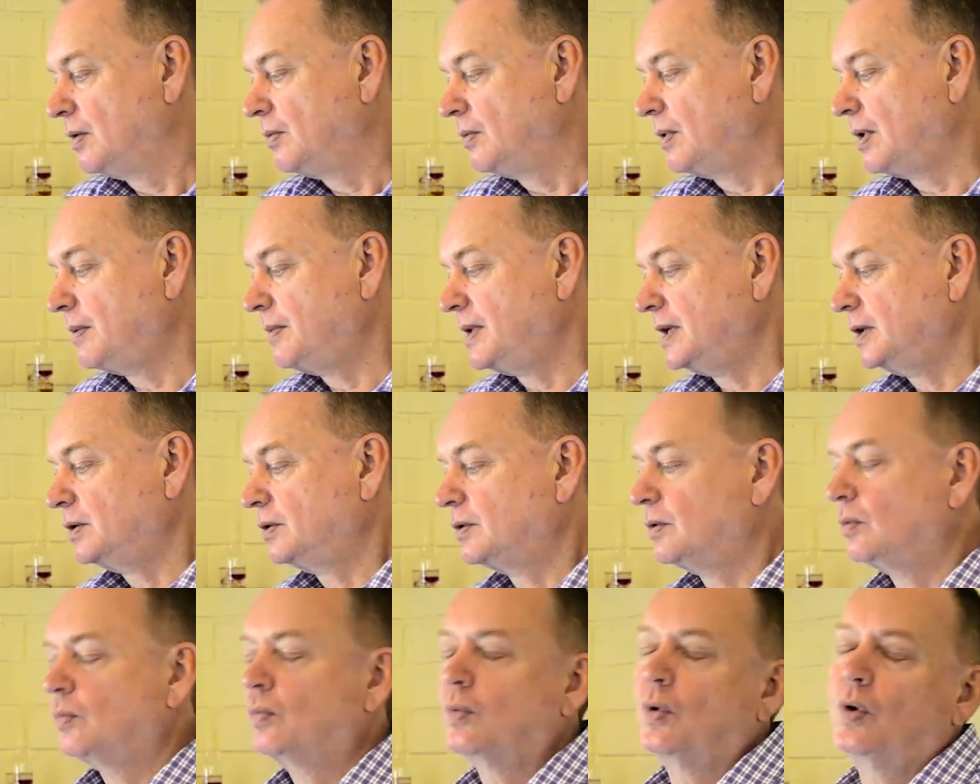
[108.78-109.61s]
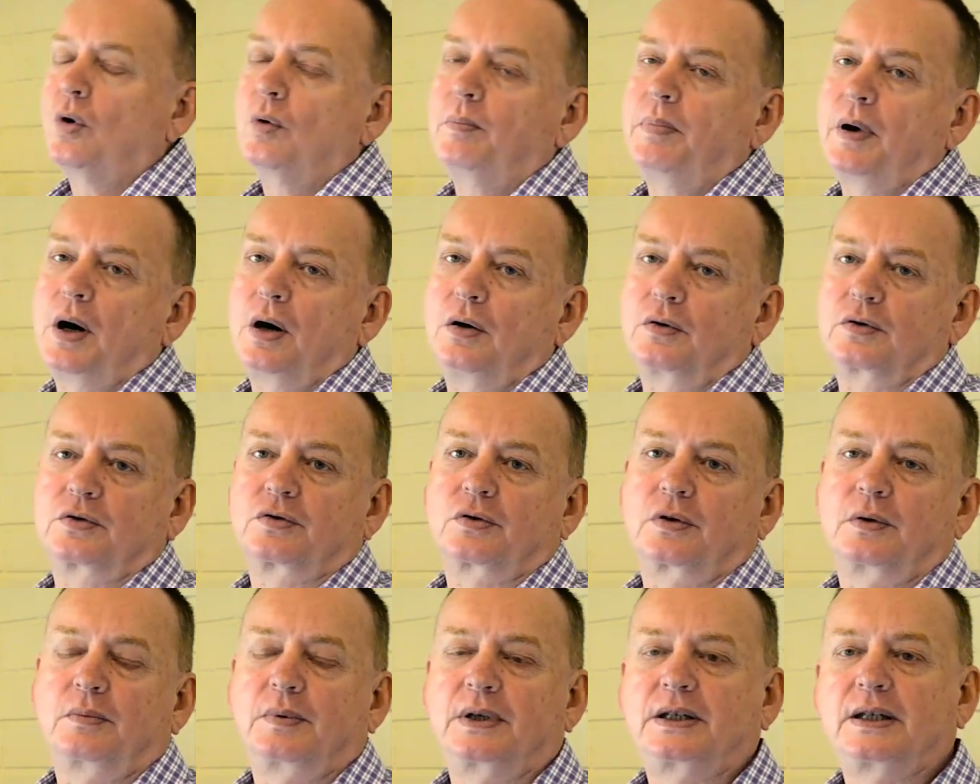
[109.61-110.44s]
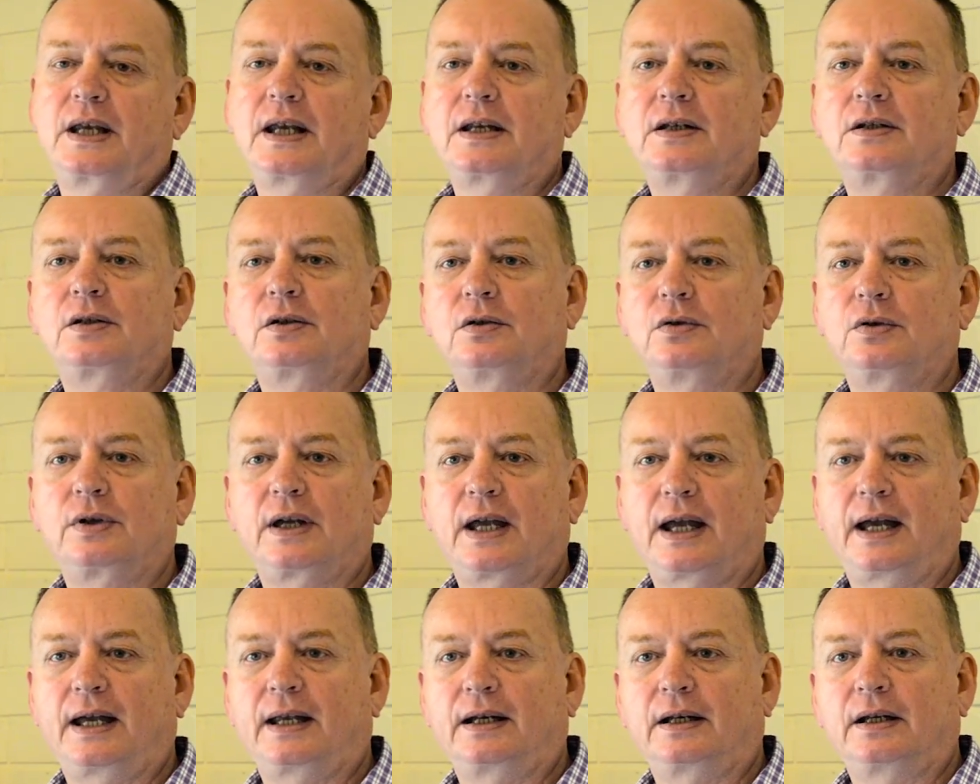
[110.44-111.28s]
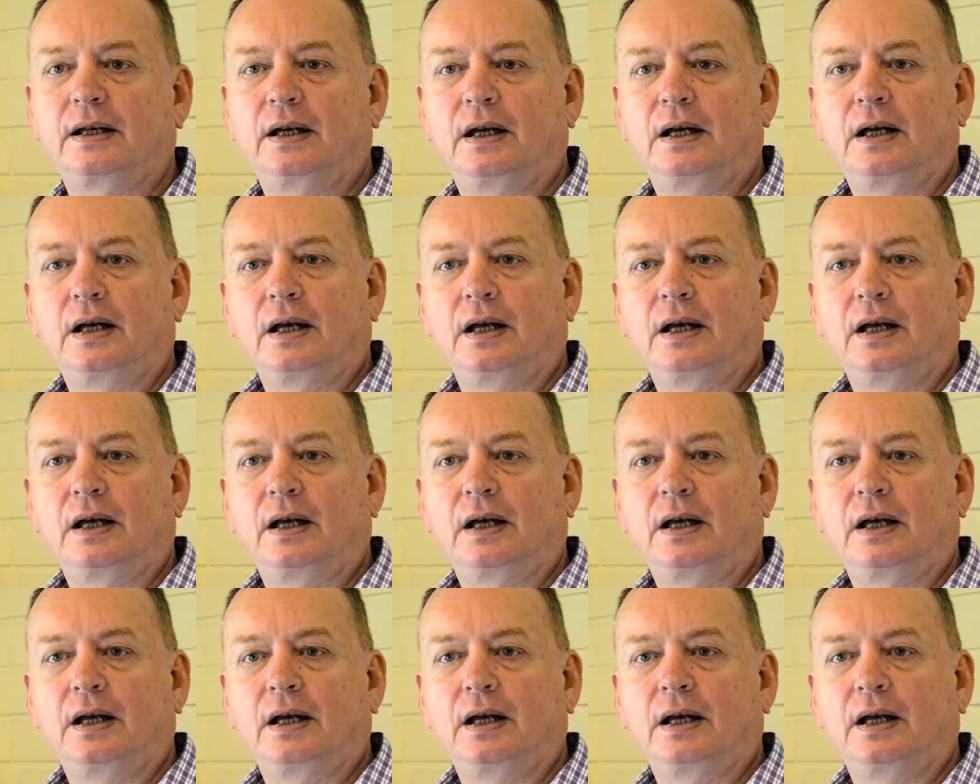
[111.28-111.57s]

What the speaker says: When we look at war poetry, we tend to look at